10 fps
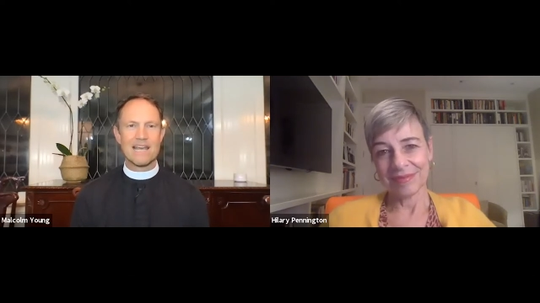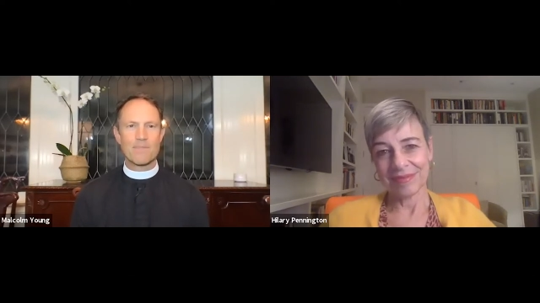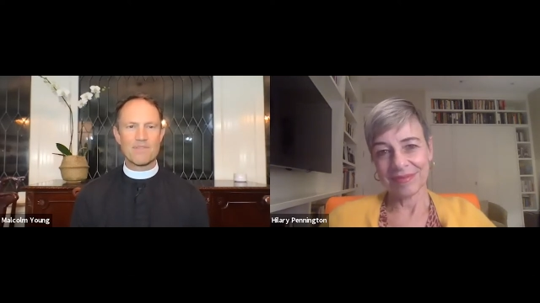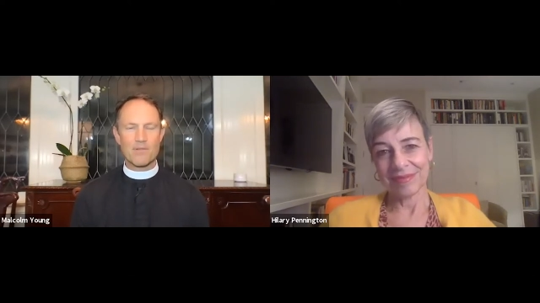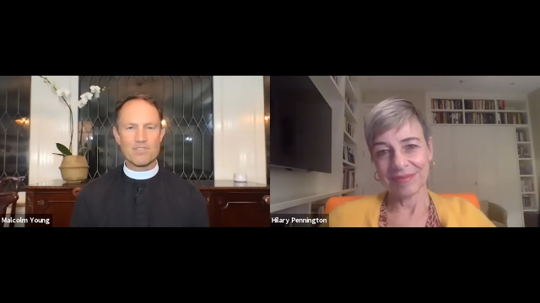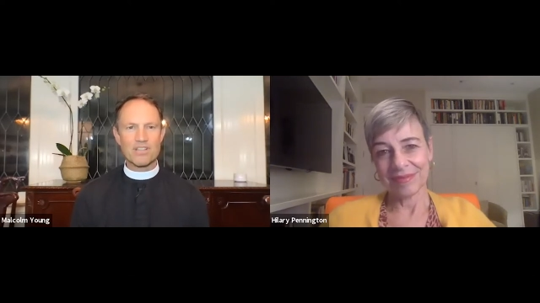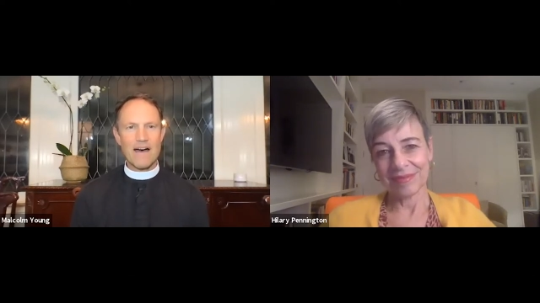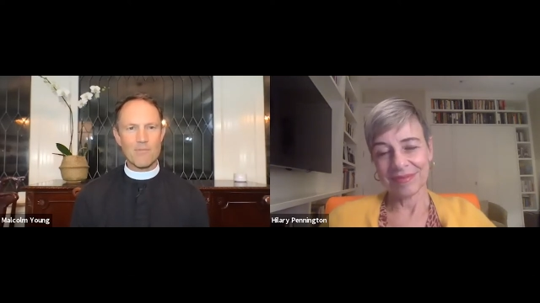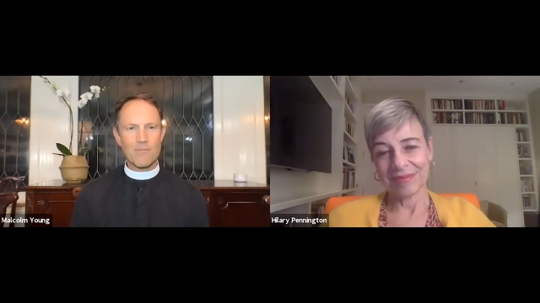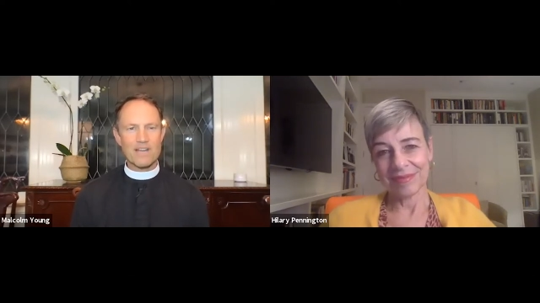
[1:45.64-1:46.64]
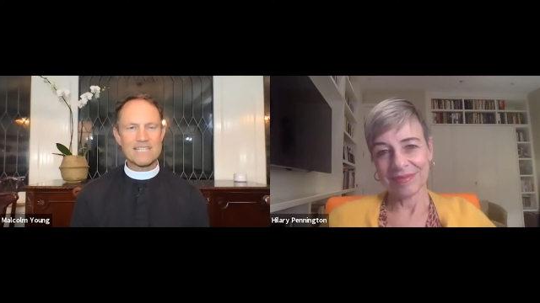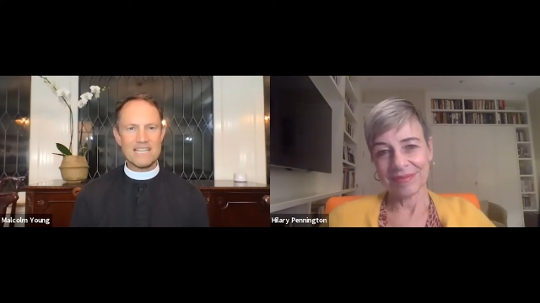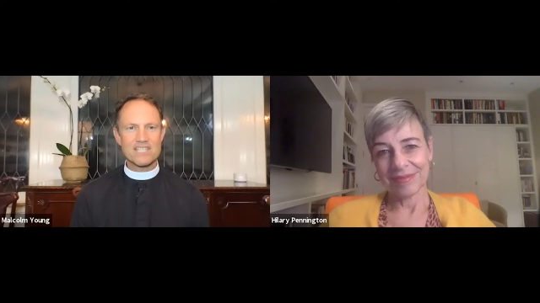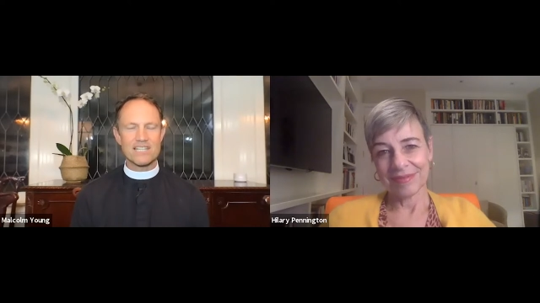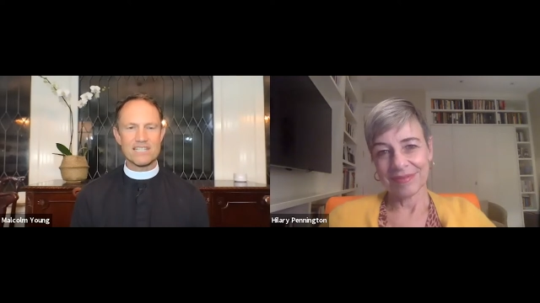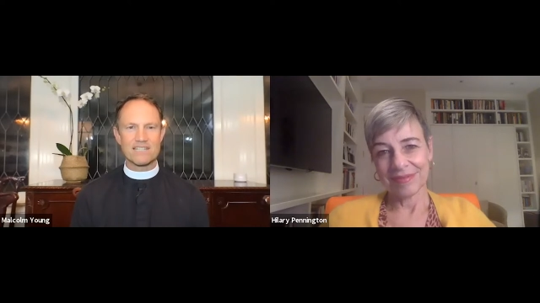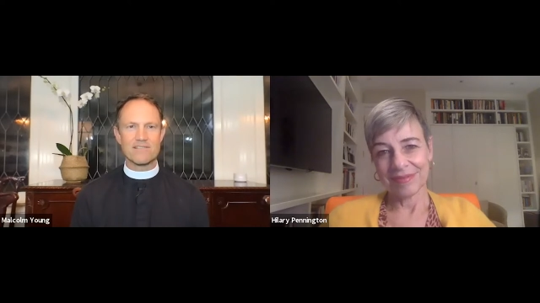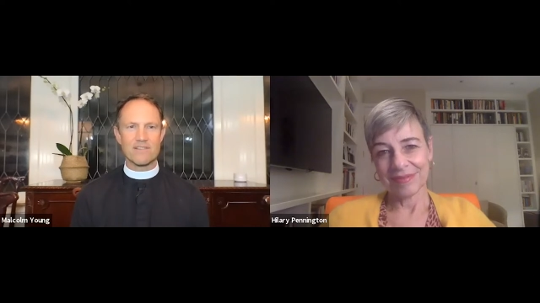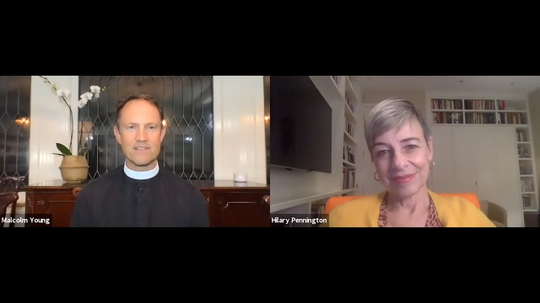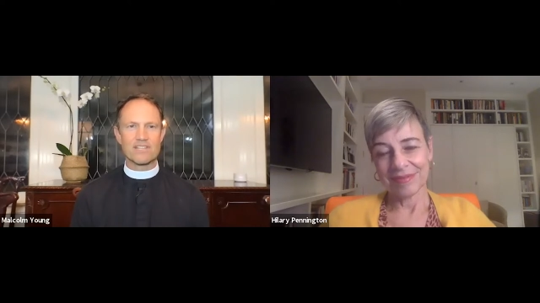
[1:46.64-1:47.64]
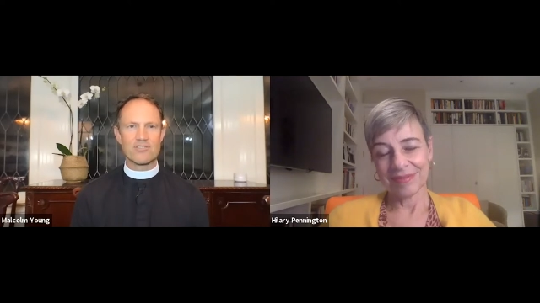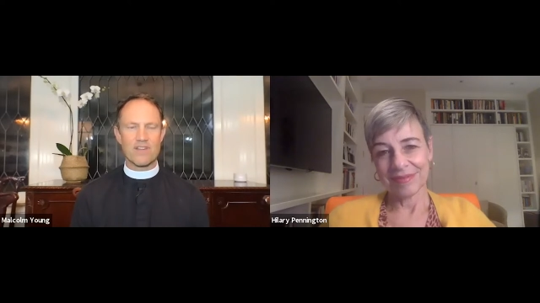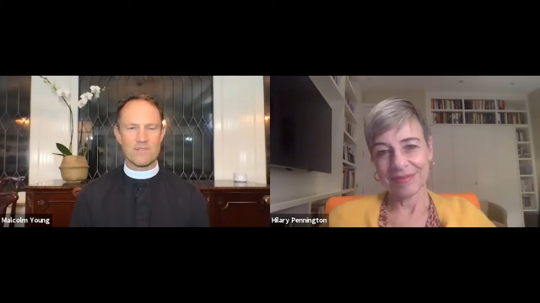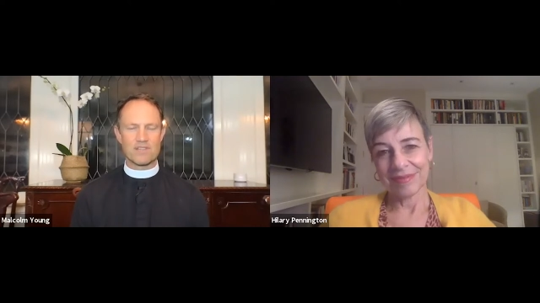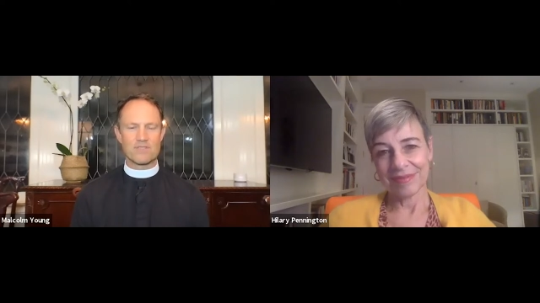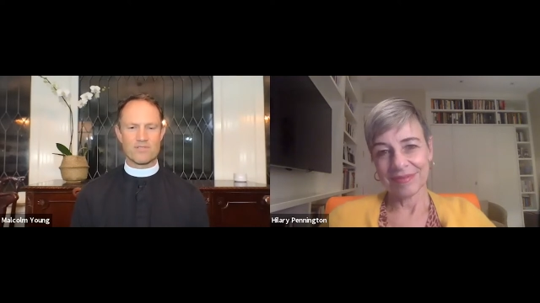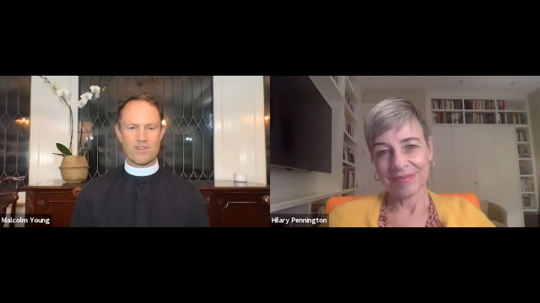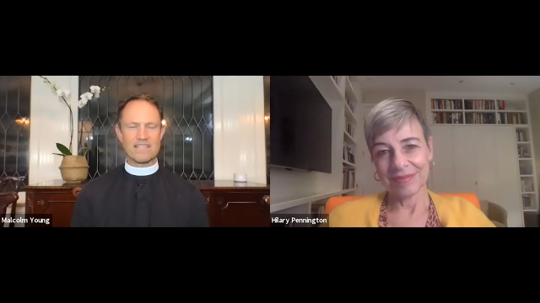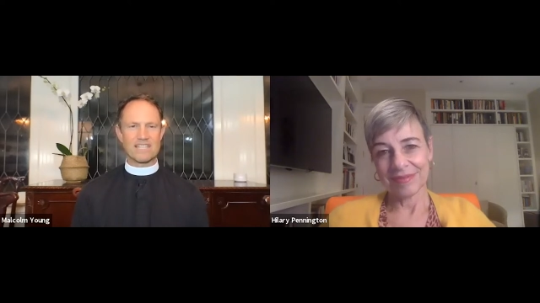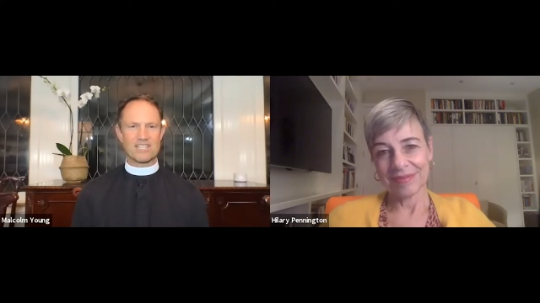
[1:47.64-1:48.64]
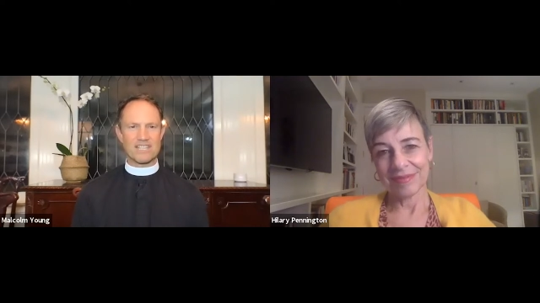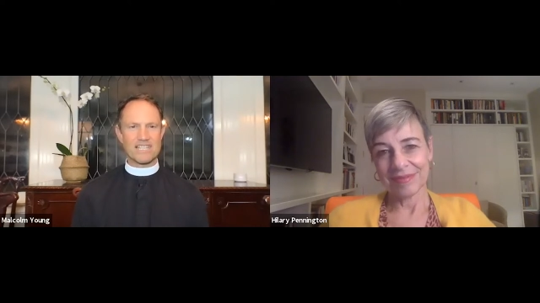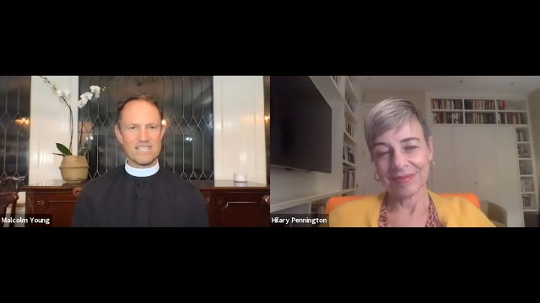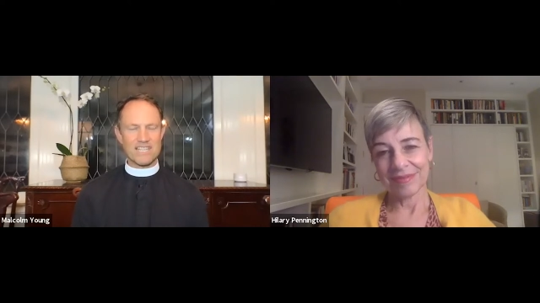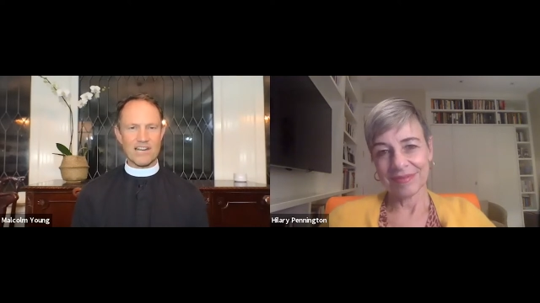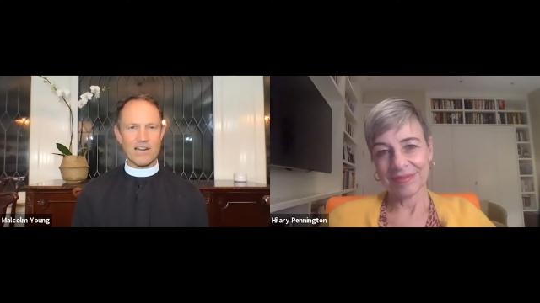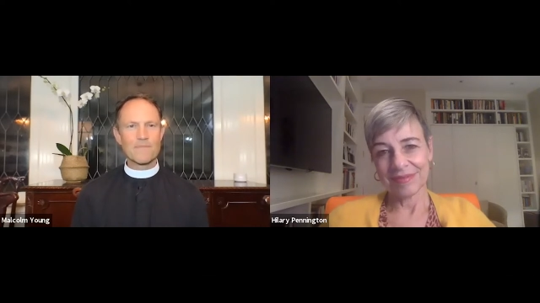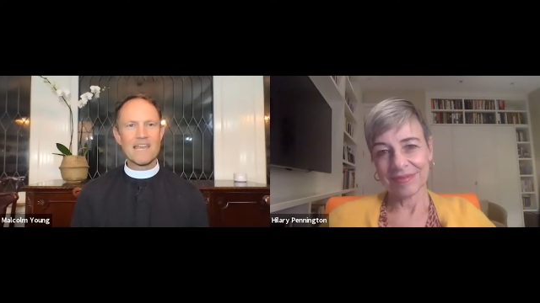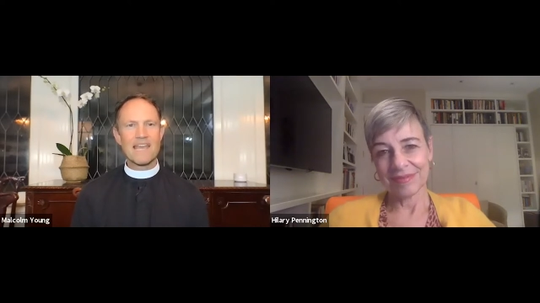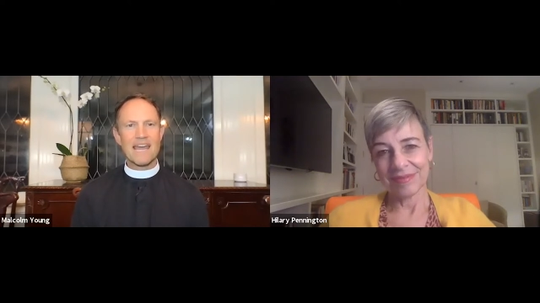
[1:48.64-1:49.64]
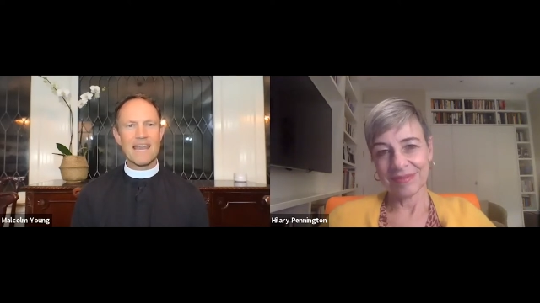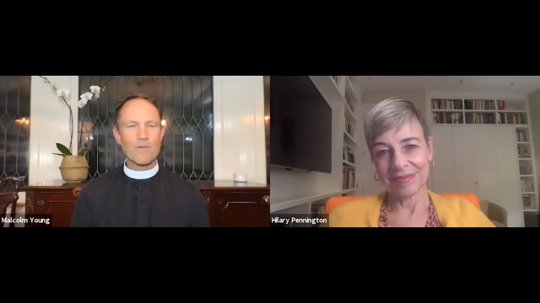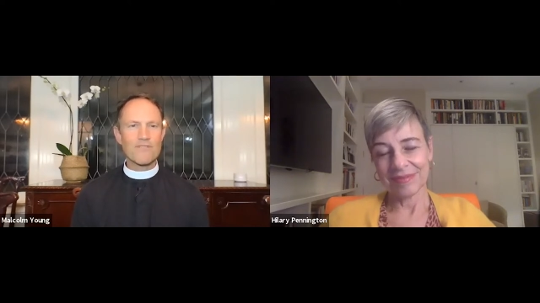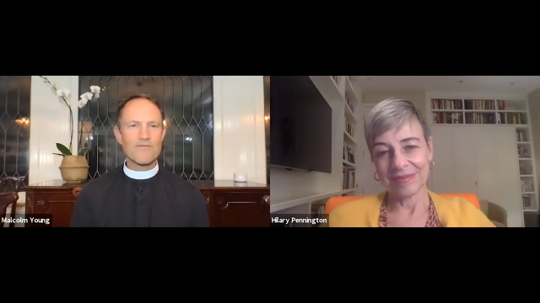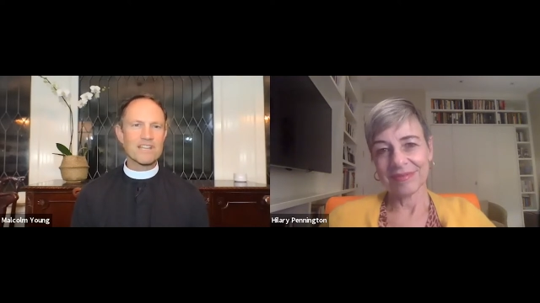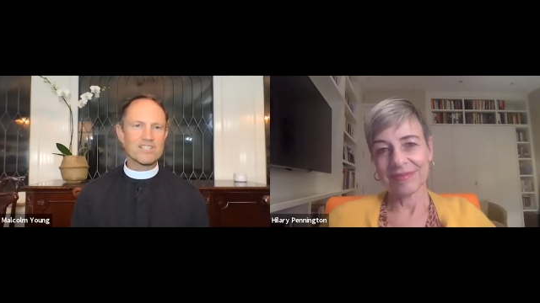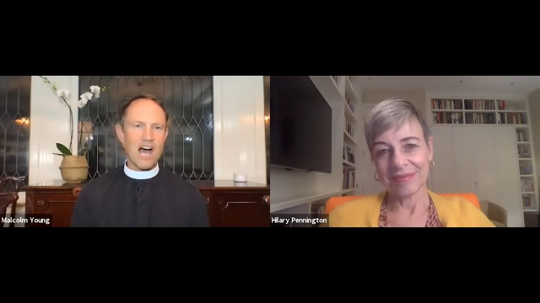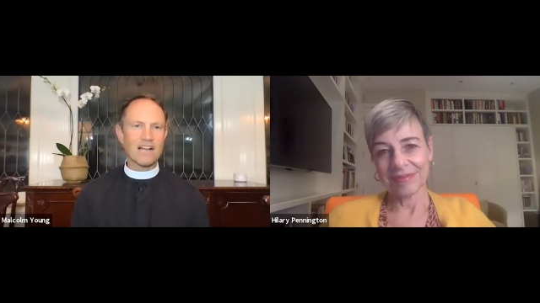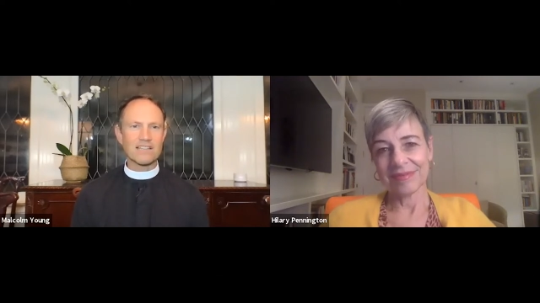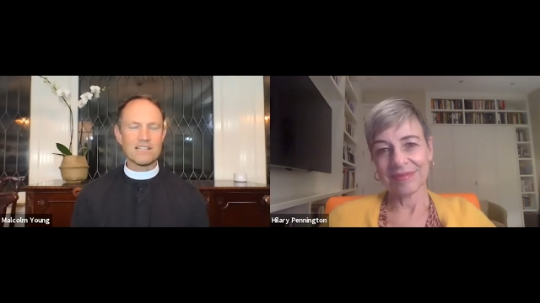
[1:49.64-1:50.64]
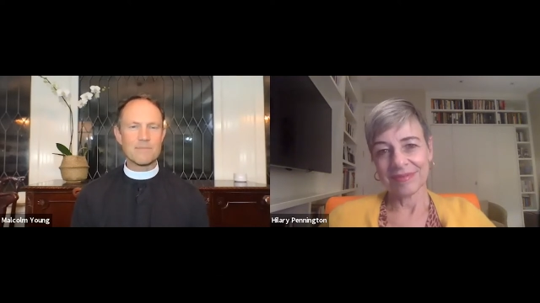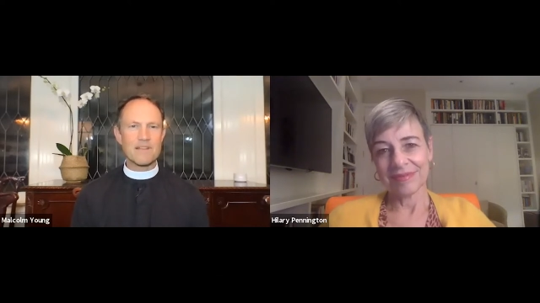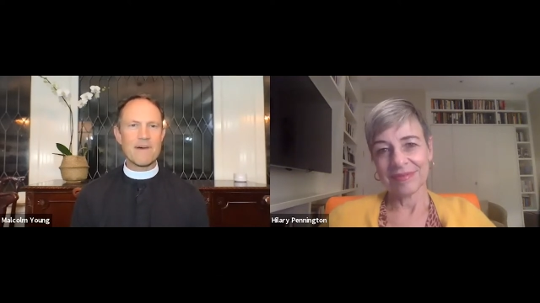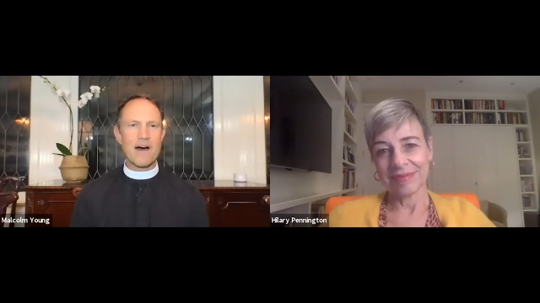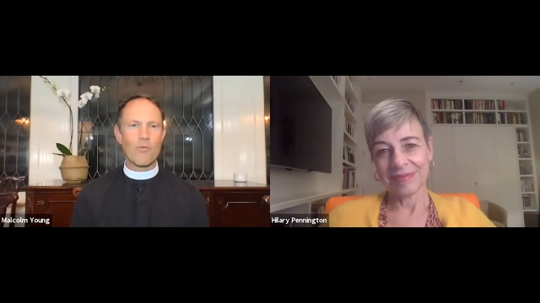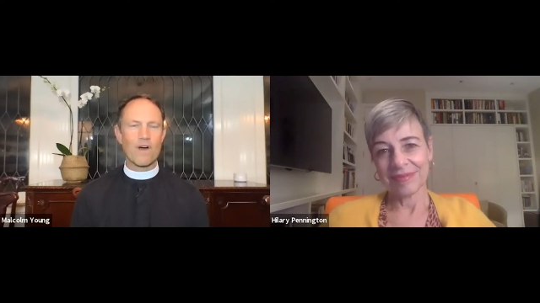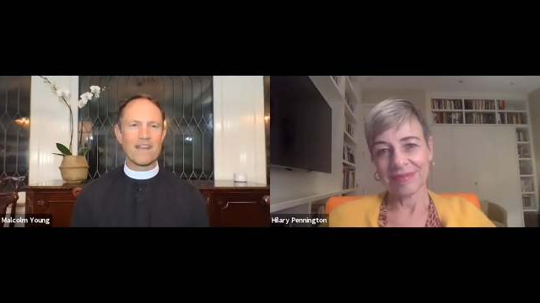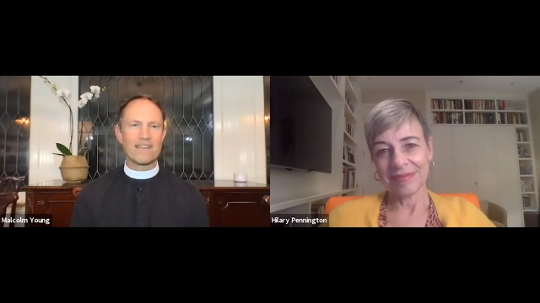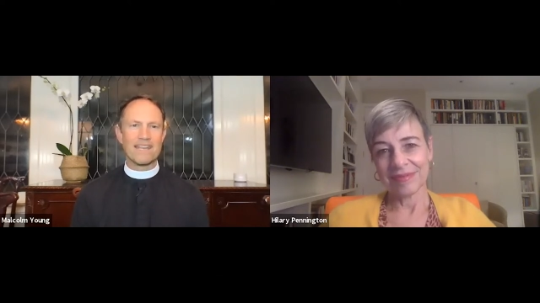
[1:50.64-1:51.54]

Speaker 1: but there was a lot more attention to the, tra- the tr- transition this year. And I wonder if you can talk a little bit about what